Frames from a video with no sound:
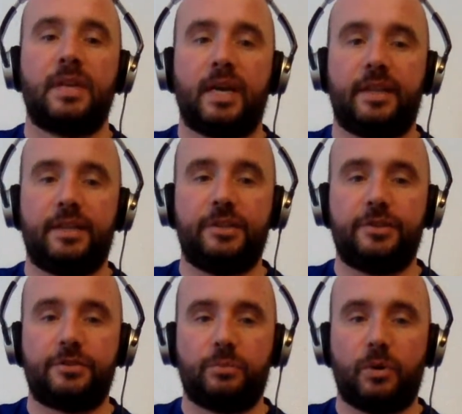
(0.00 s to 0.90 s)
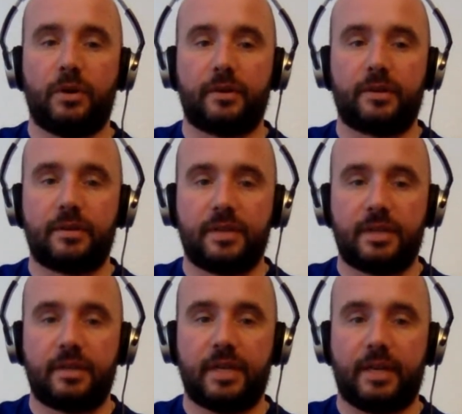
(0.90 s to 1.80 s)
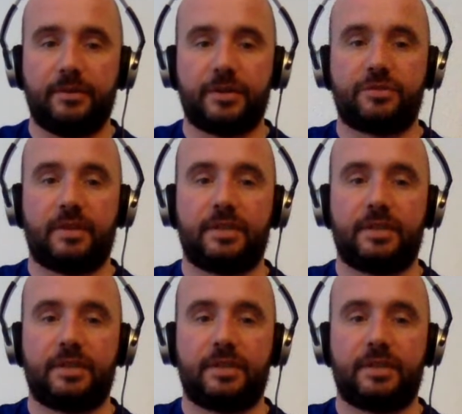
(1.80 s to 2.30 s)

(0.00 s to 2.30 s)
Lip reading: then you just work down the string.